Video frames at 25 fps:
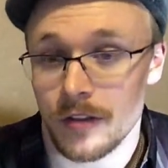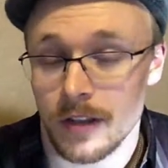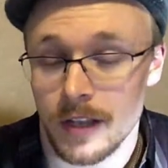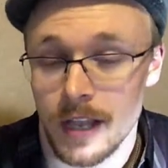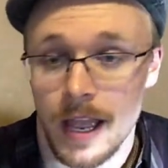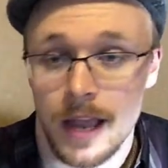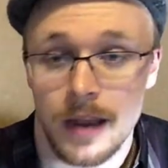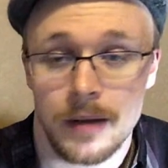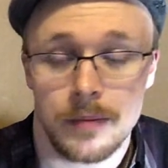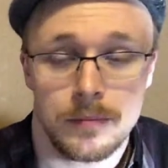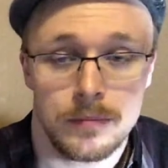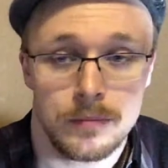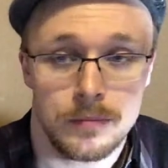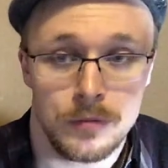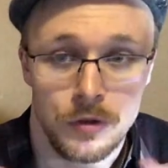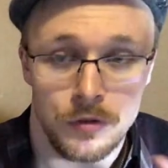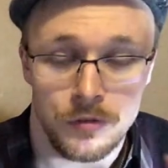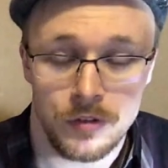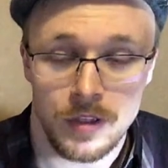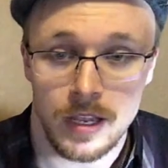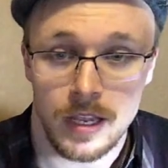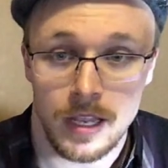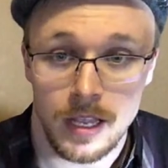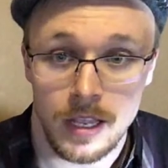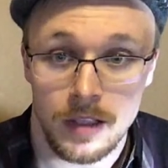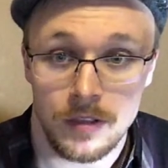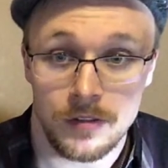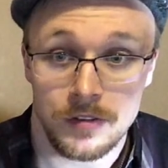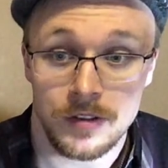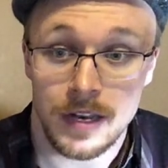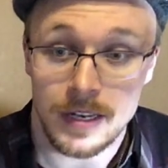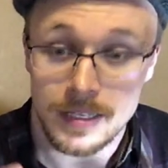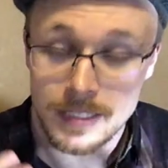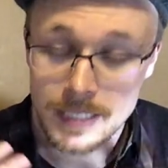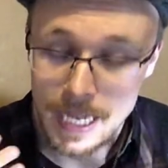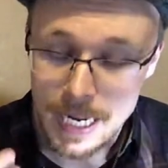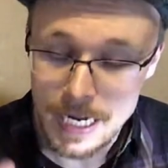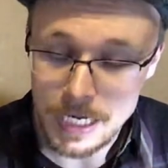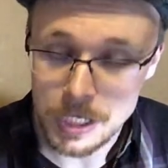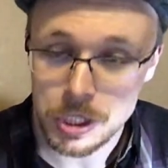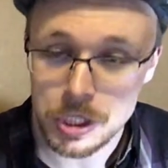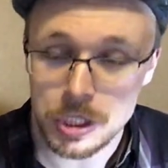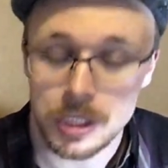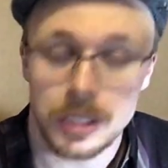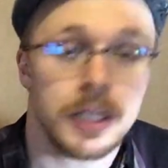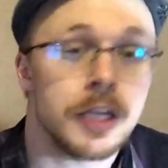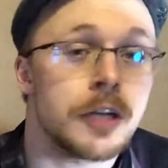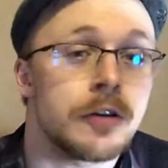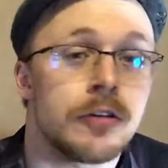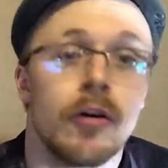Again, music is an
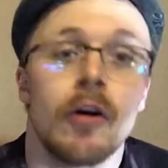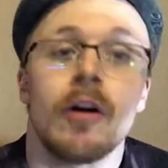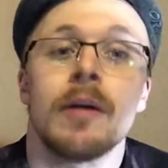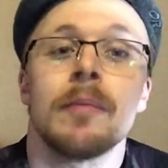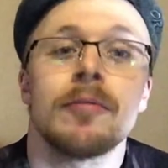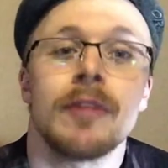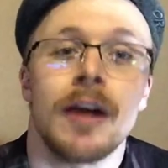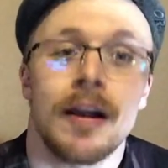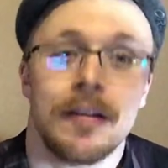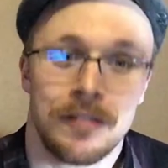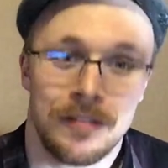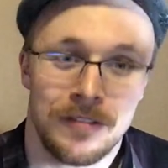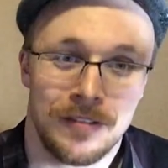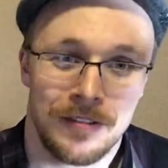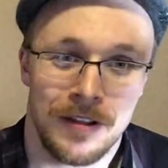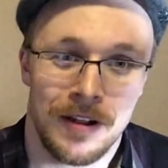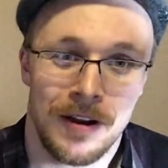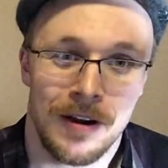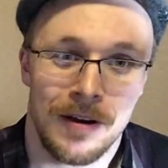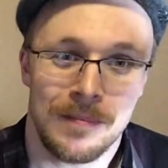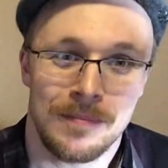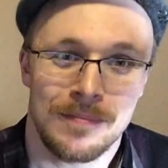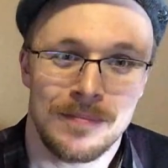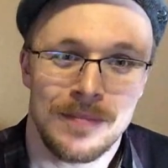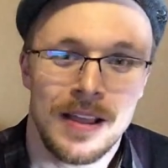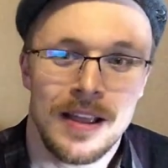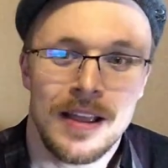intentionally growing presence here.